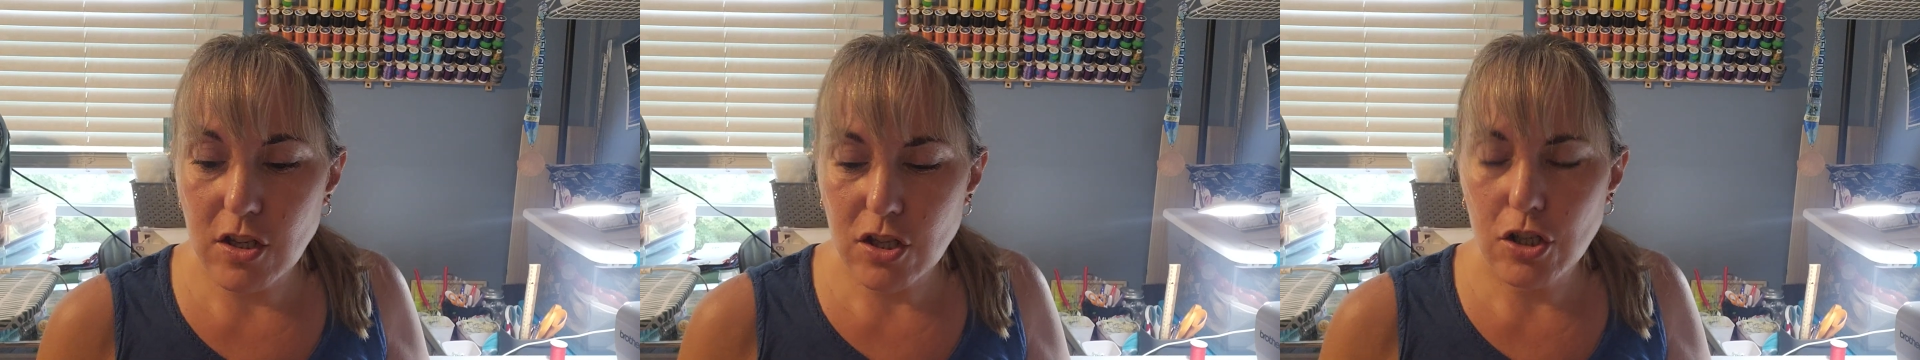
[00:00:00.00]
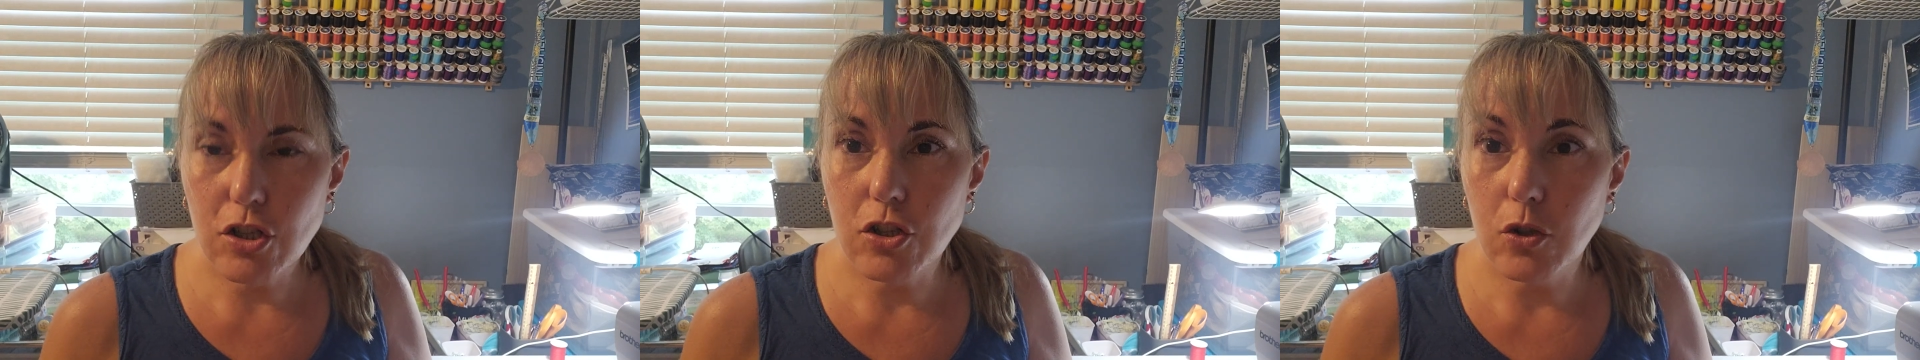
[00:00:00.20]

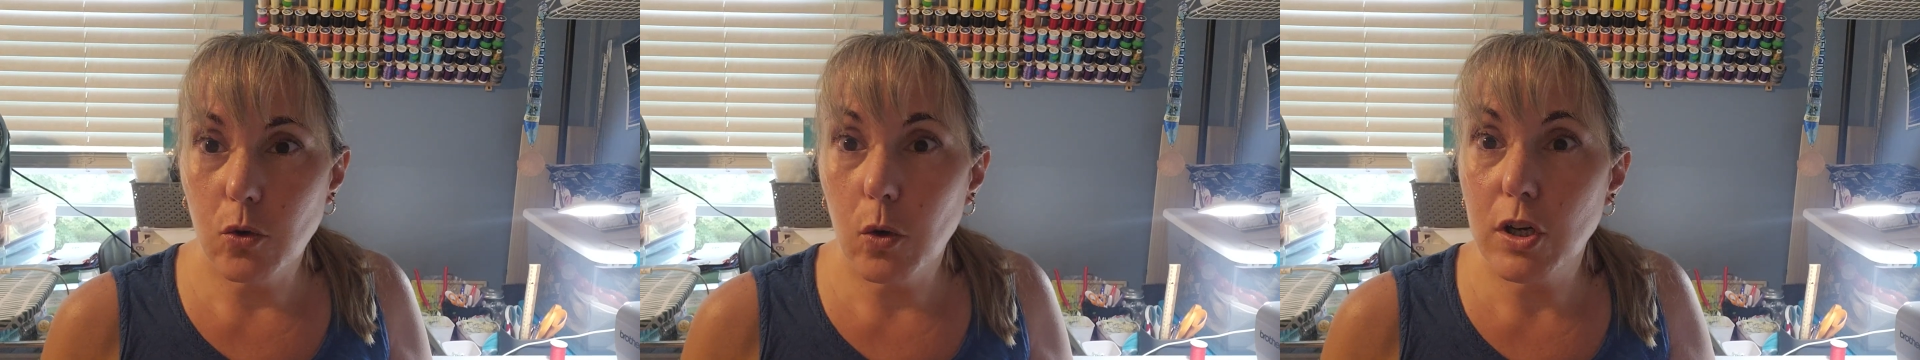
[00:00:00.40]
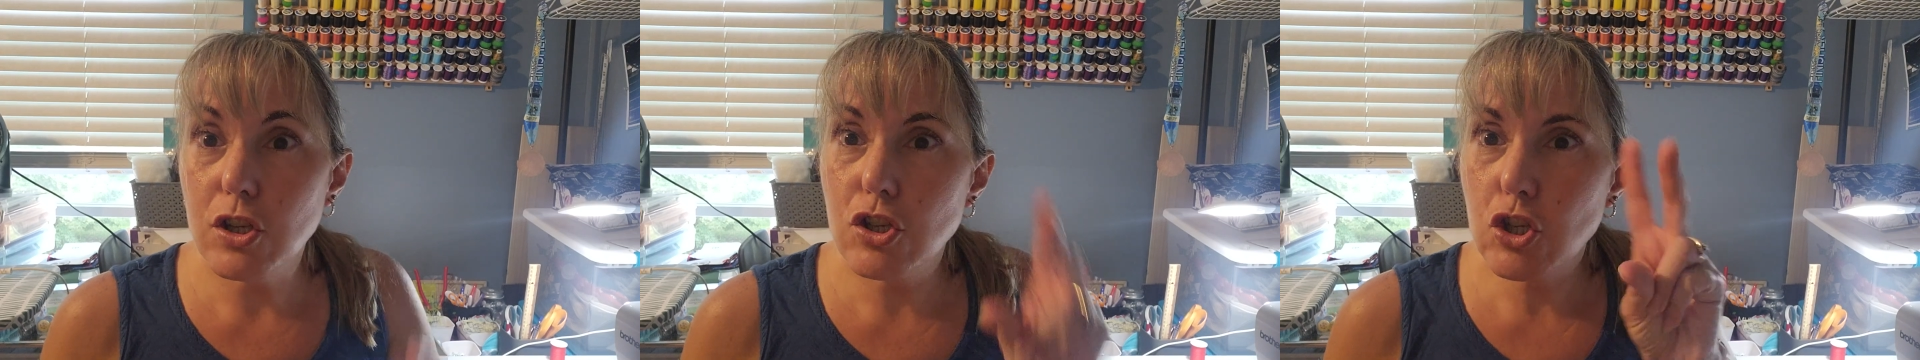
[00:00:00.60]
to
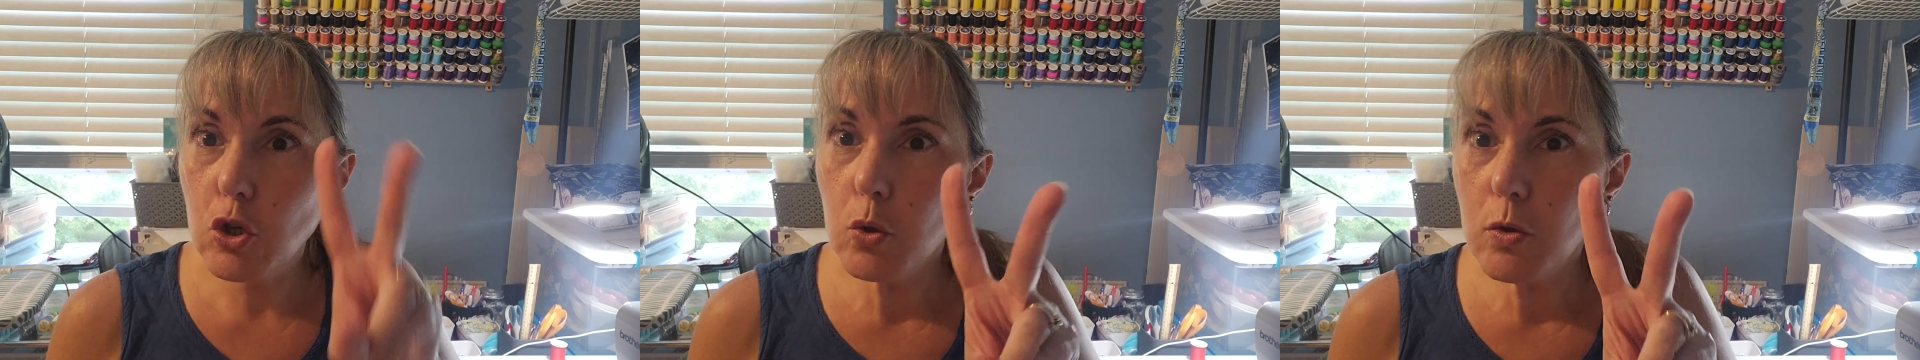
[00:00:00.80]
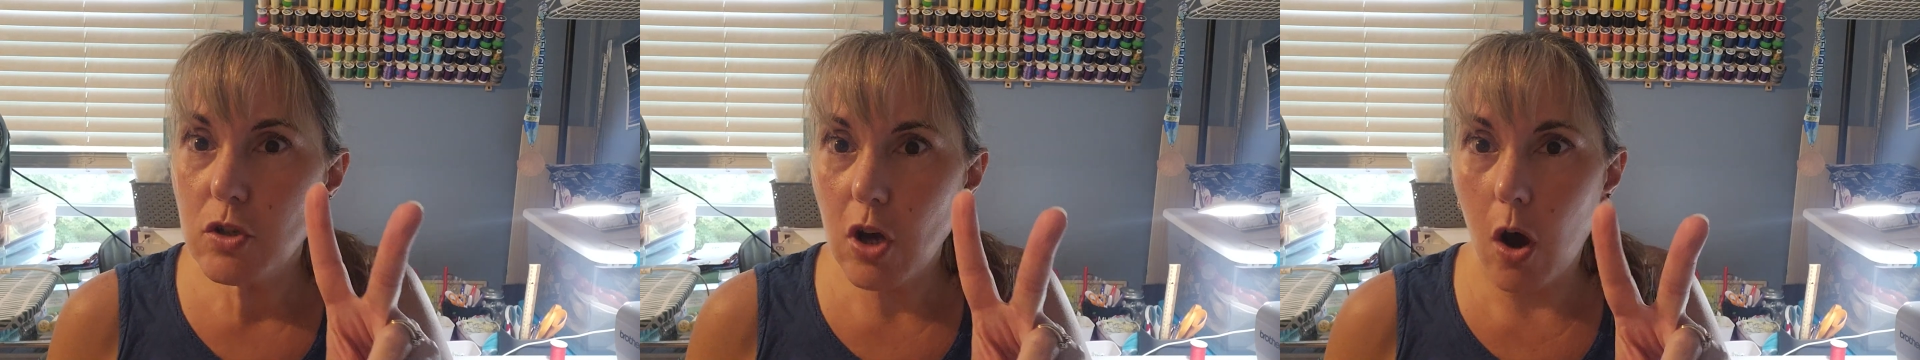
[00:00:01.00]
do a
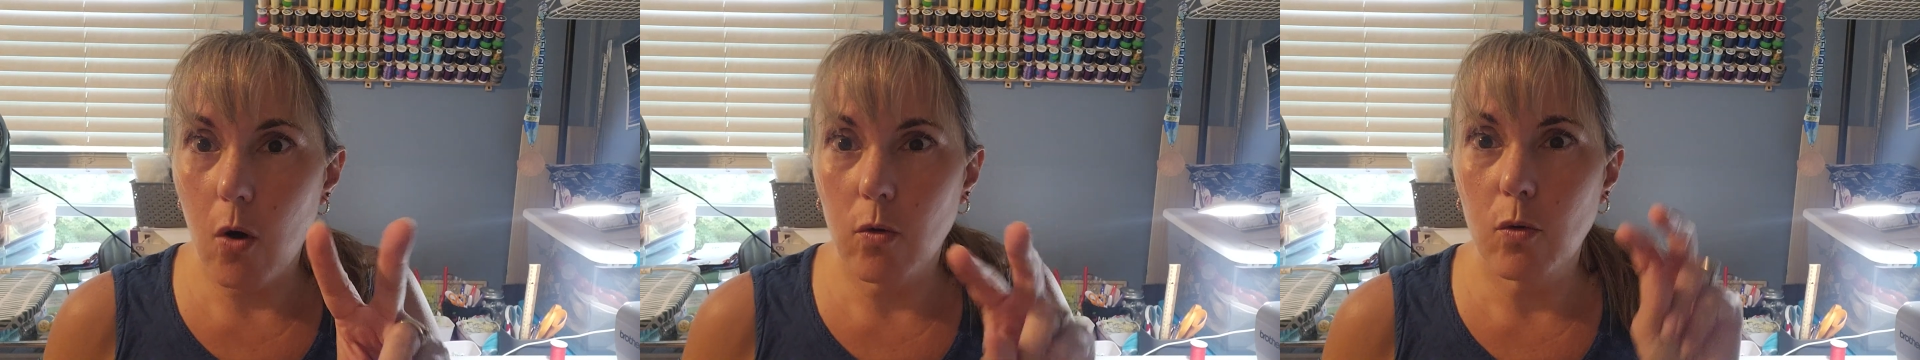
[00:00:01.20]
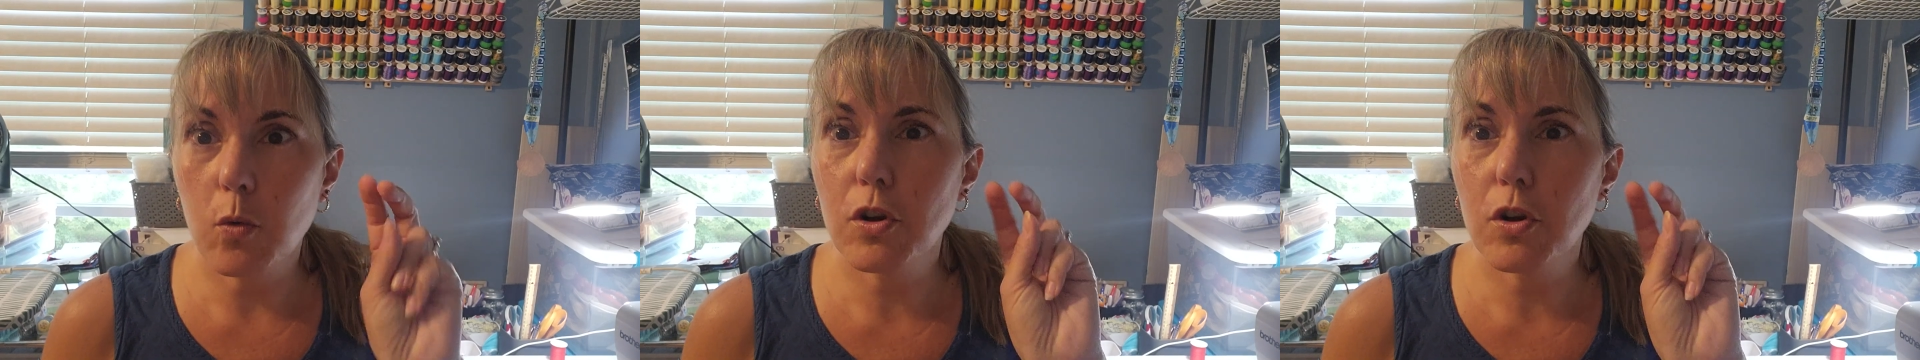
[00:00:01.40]
two-tone.